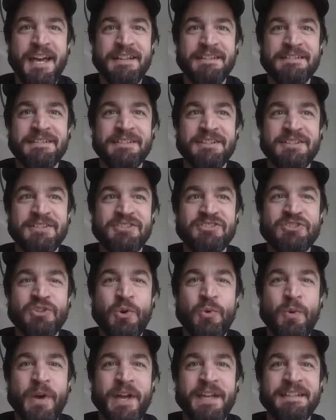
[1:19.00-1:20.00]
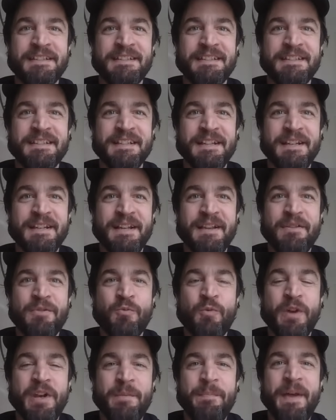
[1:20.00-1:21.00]
And so when
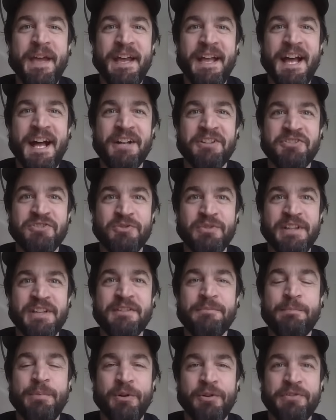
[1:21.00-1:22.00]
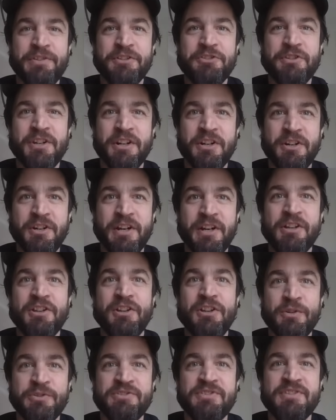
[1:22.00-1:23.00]
Winnipeg actually pulled the trigger and
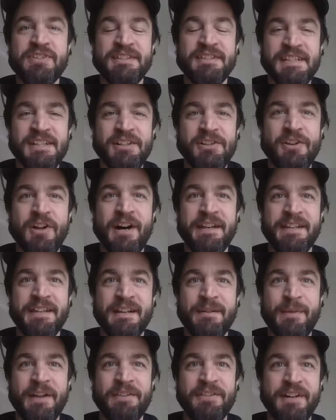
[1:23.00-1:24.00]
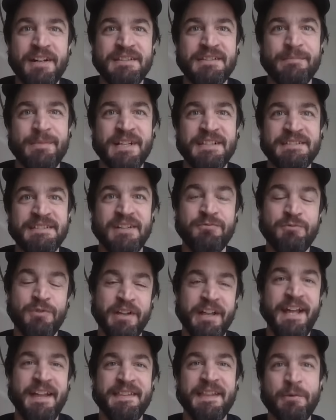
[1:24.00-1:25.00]
closed the deal on him, I thought to myself,
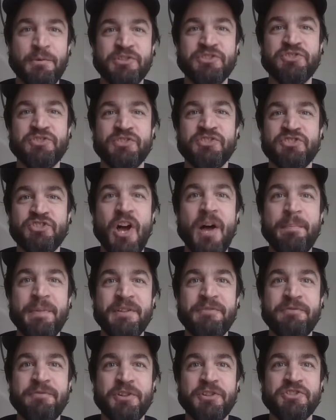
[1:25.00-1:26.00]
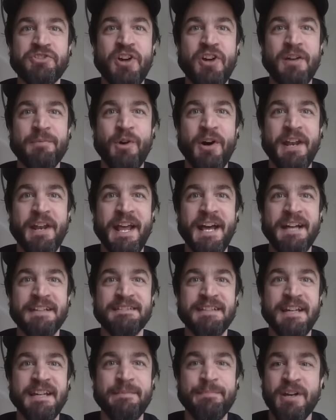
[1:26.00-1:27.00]
well, hey, they were so shopping for a Sean Monahan
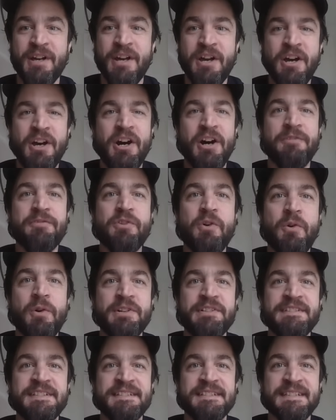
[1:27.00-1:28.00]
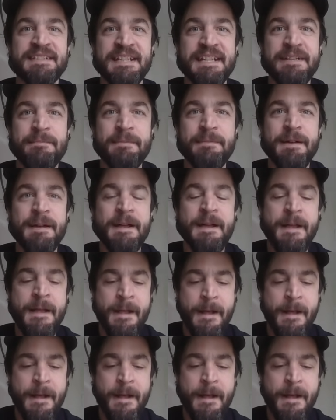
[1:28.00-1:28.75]
type. Of course it's him.